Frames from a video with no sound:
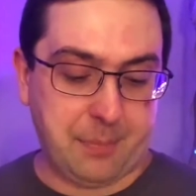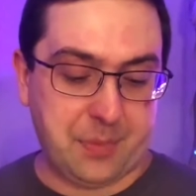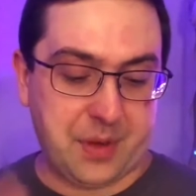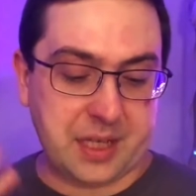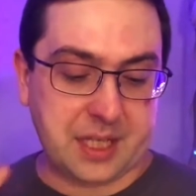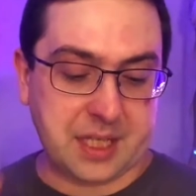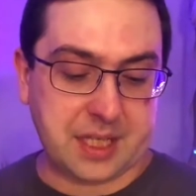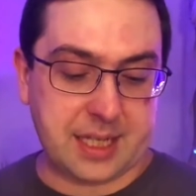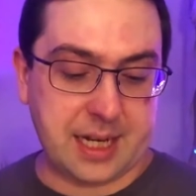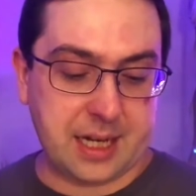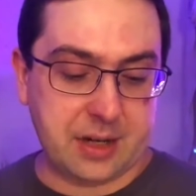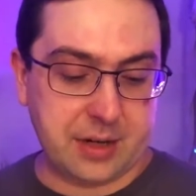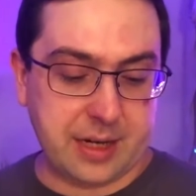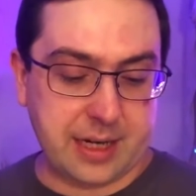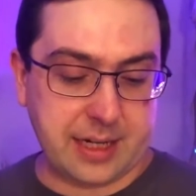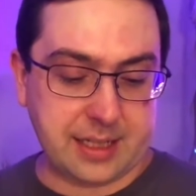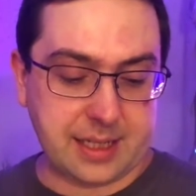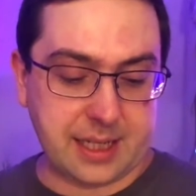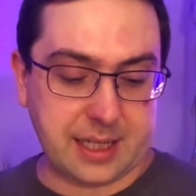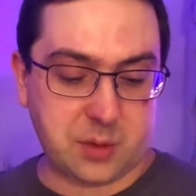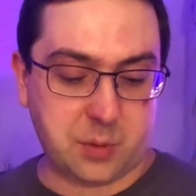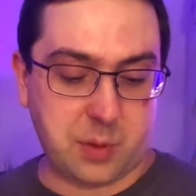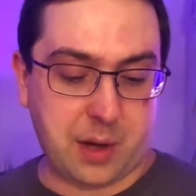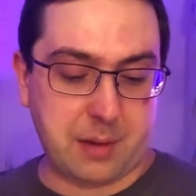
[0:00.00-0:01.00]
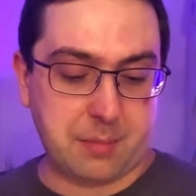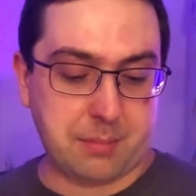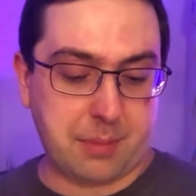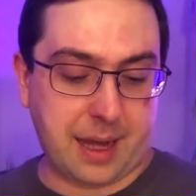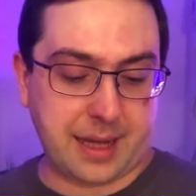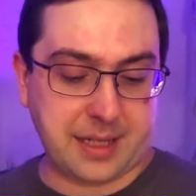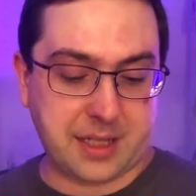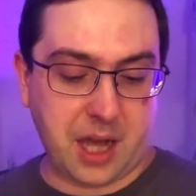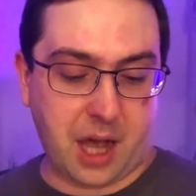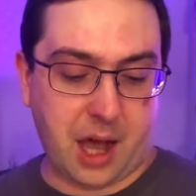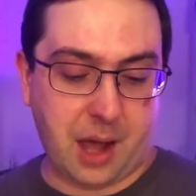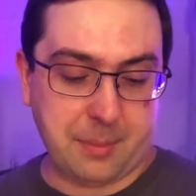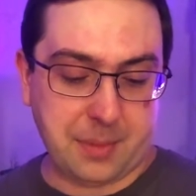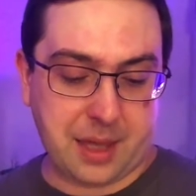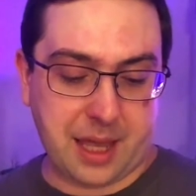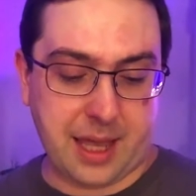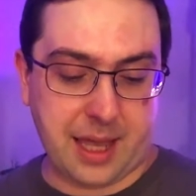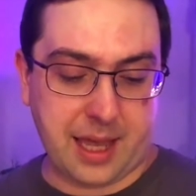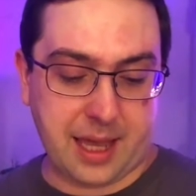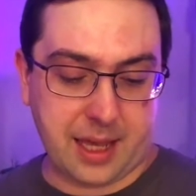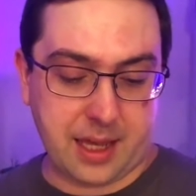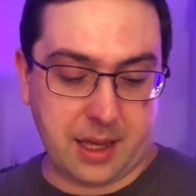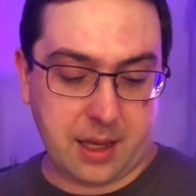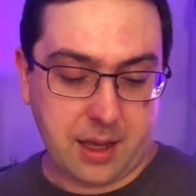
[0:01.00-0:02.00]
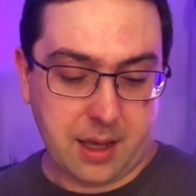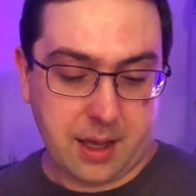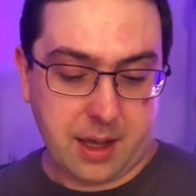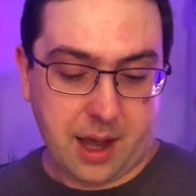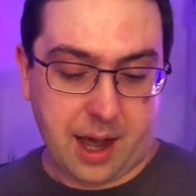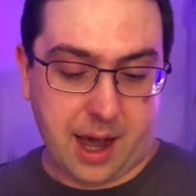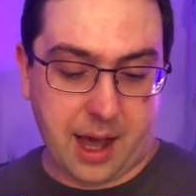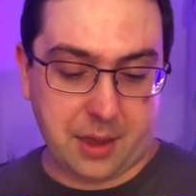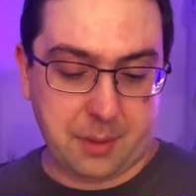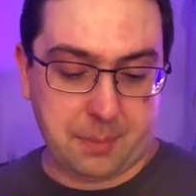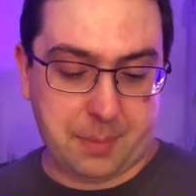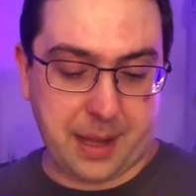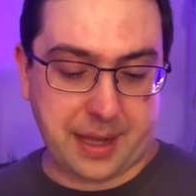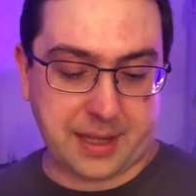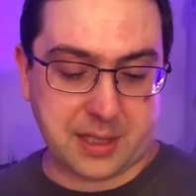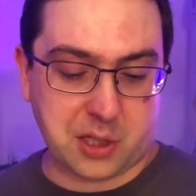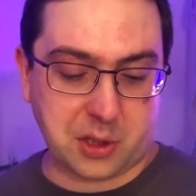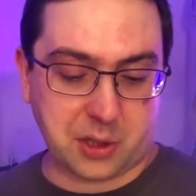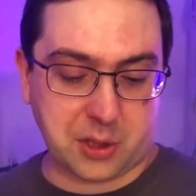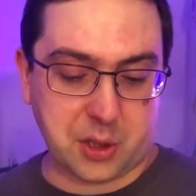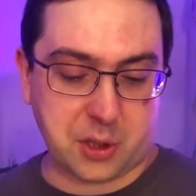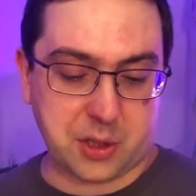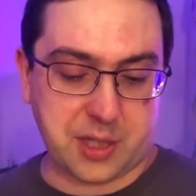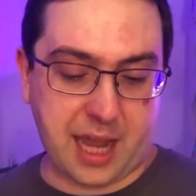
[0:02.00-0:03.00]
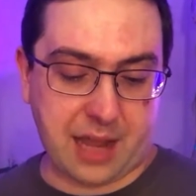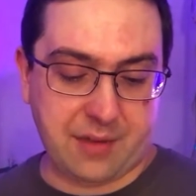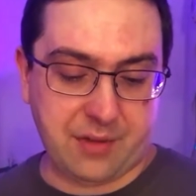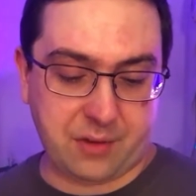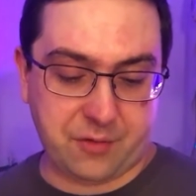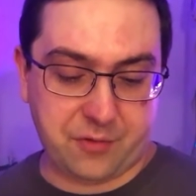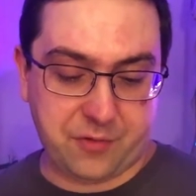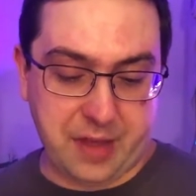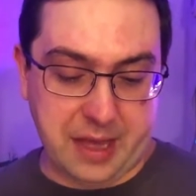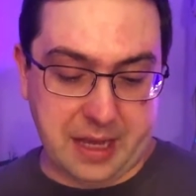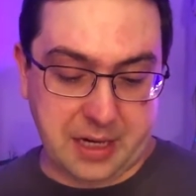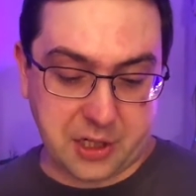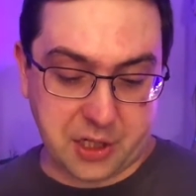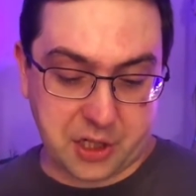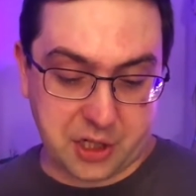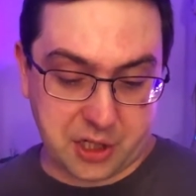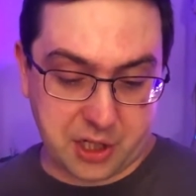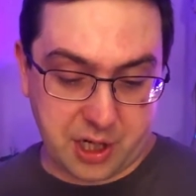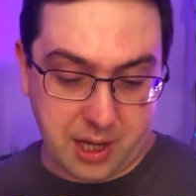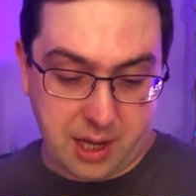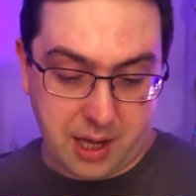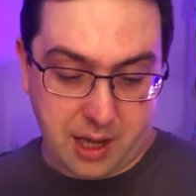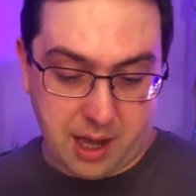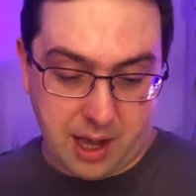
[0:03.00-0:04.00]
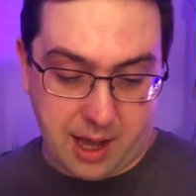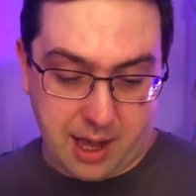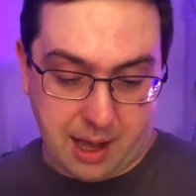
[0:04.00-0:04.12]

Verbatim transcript: This series is written by Tom King. The pencils are David Finch.